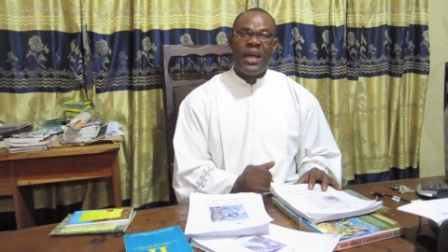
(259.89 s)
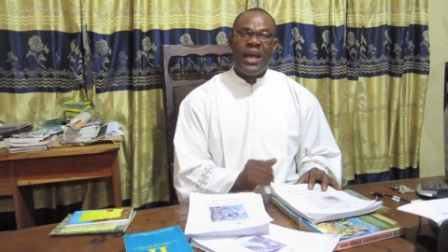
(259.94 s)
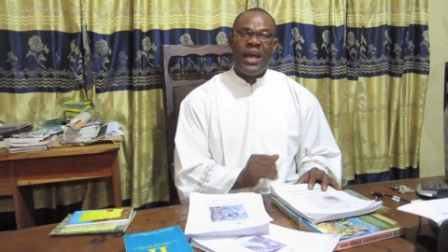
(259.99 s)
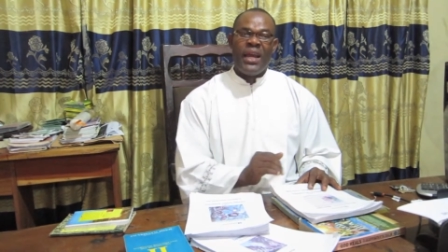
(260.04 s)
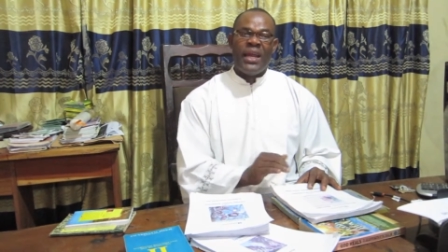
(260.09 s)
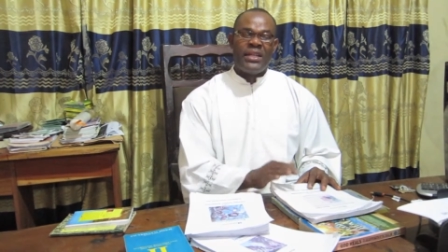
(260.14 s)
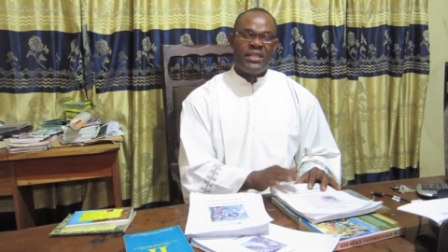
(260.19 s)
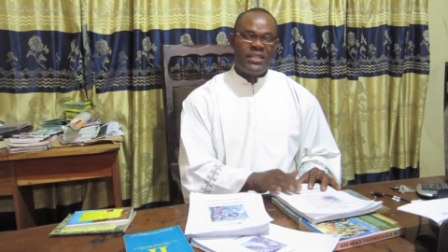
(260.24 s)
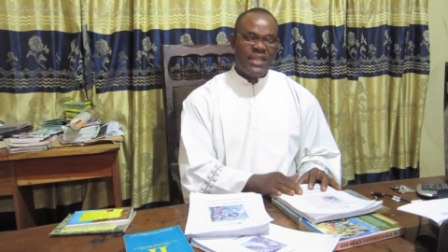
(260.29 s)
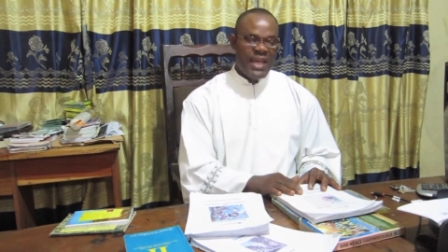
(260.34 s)

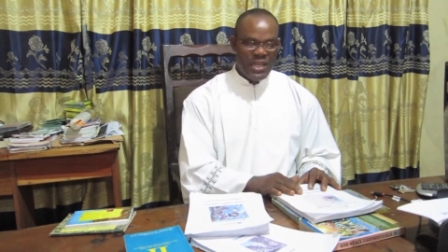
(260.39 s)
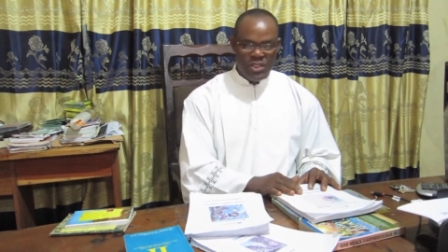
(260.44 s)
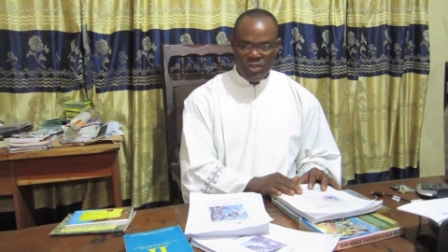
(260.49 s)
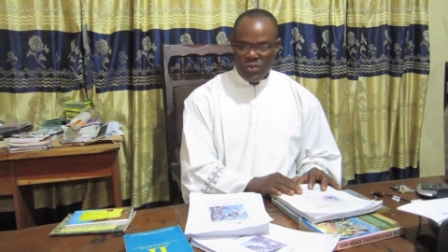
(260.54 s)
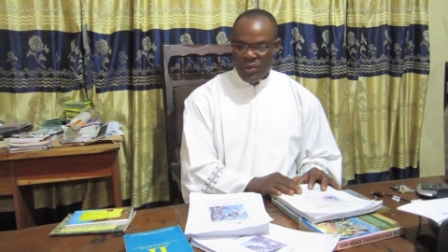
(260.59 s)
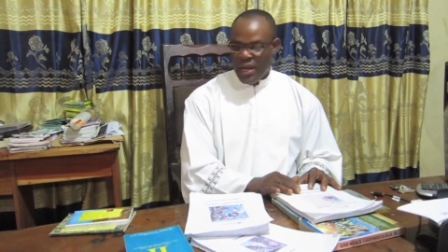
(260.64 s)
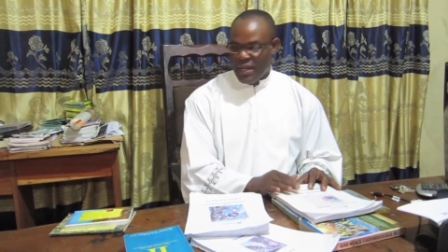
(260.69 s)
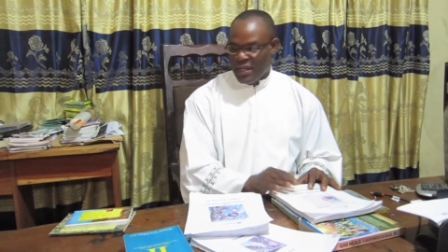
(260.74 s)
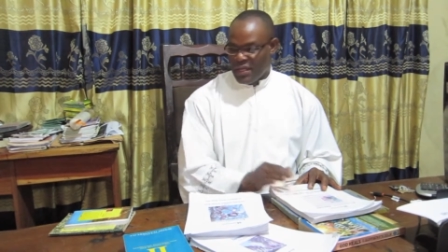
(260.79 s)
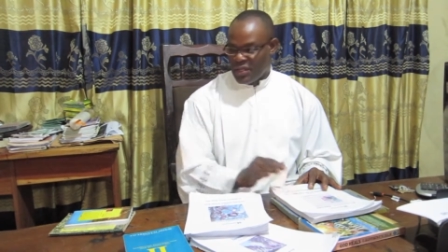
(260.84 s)
And
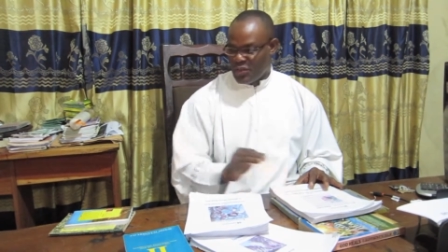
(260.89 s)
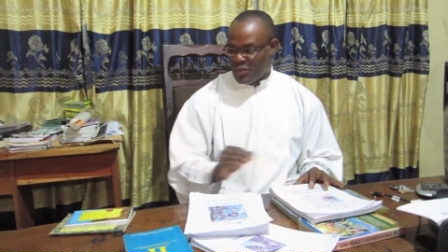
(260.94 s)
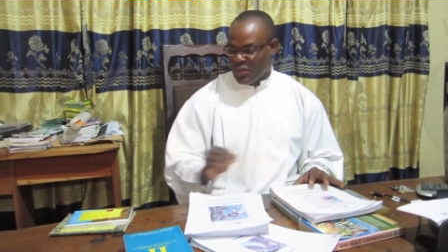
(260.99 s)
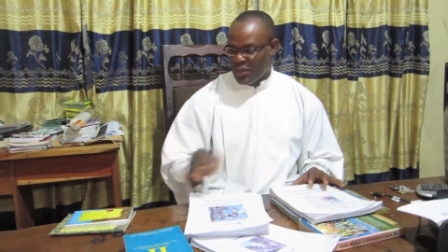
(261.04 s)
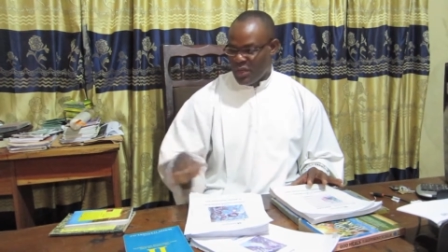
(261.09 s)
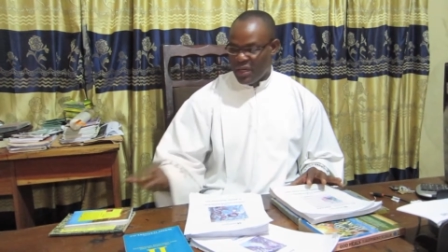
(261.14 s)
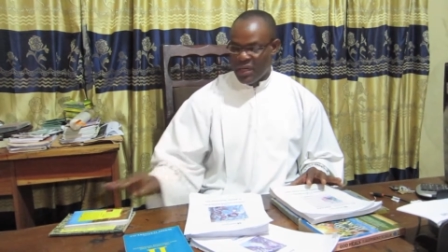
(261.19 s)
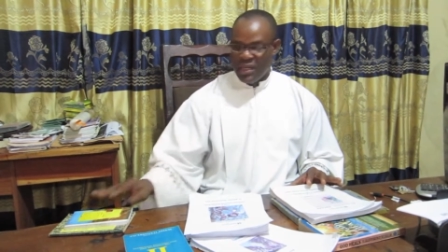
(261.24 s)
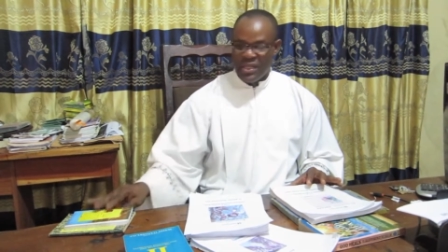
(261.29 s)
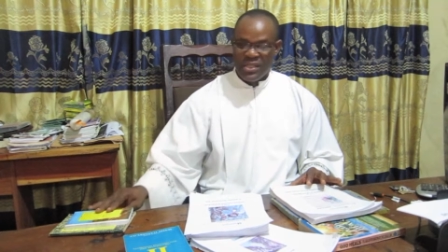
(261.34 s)
that's why this
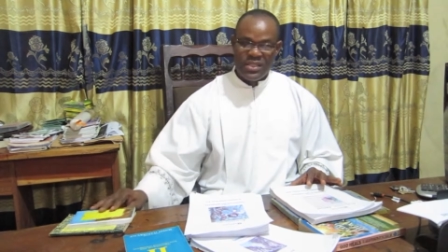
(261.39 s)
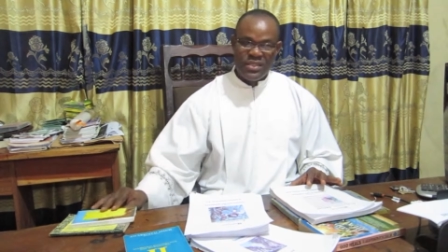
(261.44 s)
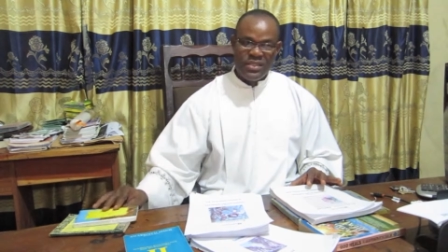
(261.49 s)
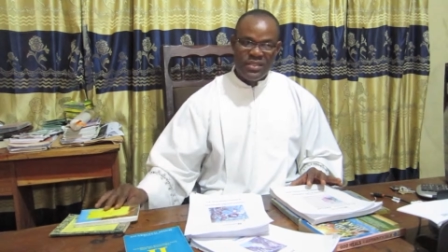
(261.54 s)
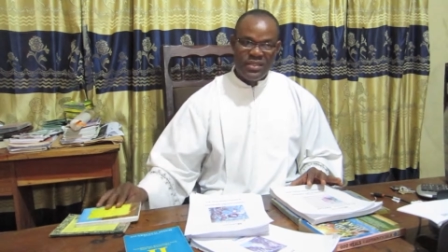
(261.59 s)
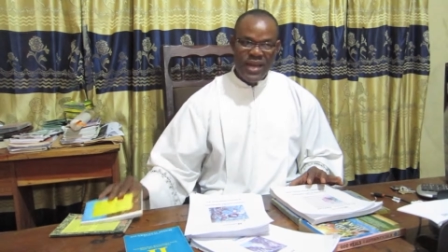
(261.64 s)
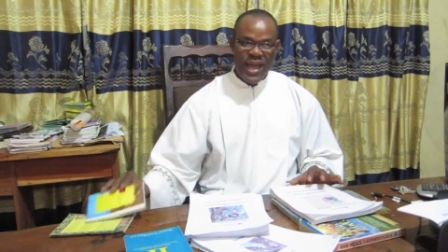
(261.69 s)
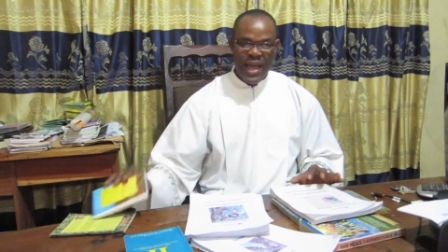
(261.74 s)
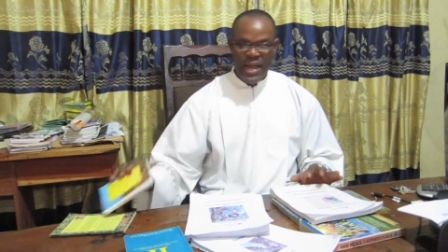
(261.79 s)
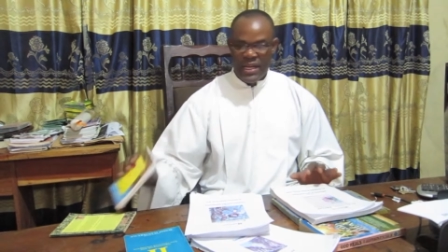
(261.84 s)
work is
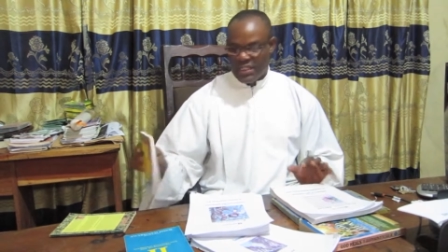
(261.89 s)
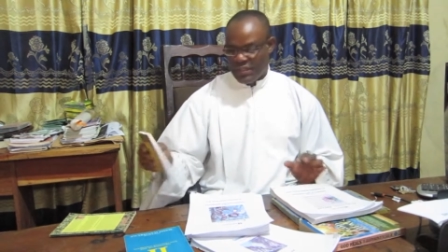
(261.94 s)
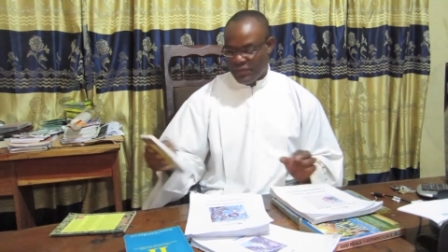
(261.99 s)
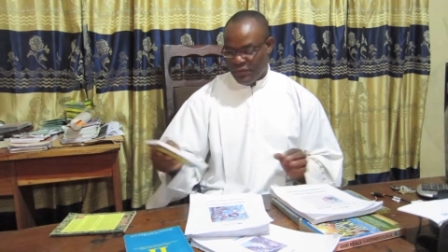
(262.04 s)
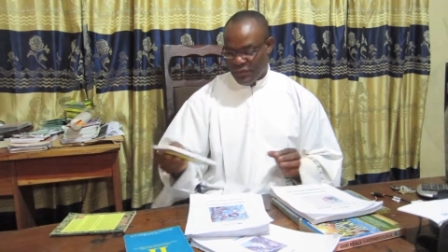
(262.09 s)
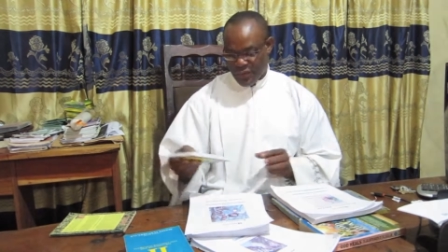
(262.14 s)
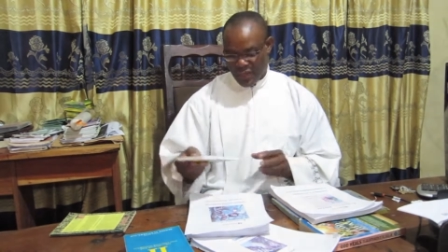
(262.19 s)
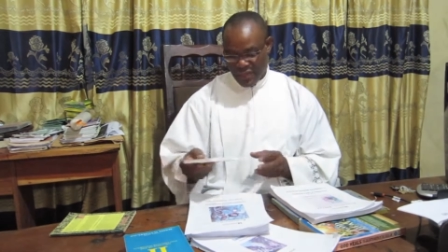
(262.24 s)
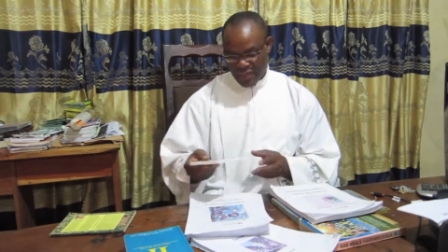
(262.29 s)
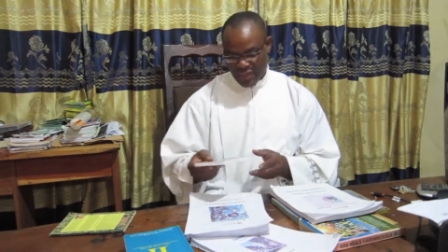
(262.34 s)
nice
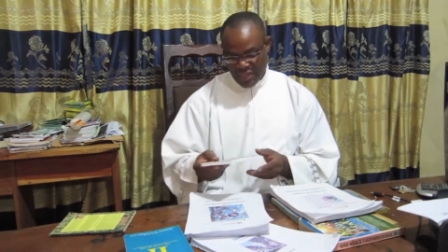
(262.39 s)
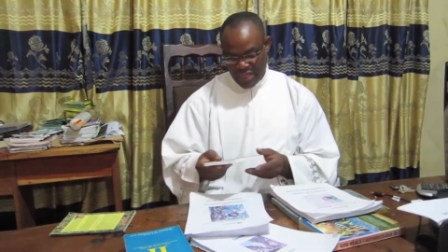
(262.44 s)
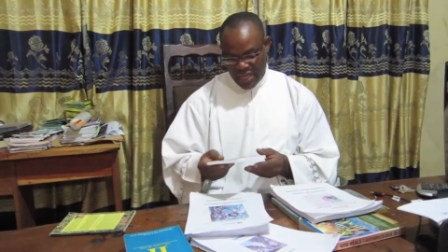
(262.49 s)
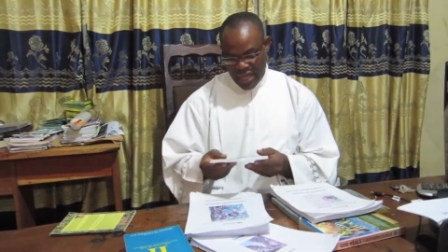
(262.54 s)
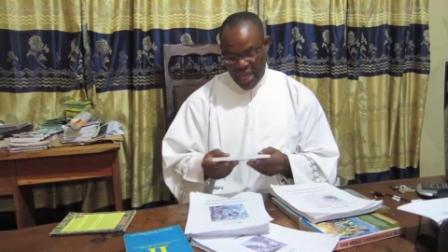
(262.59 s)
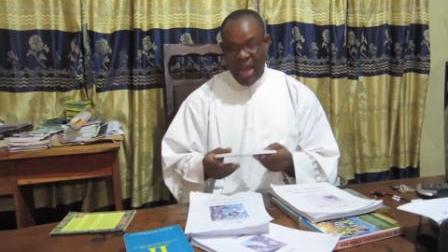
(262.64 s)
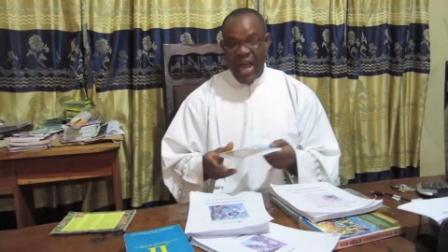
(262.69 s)
for us.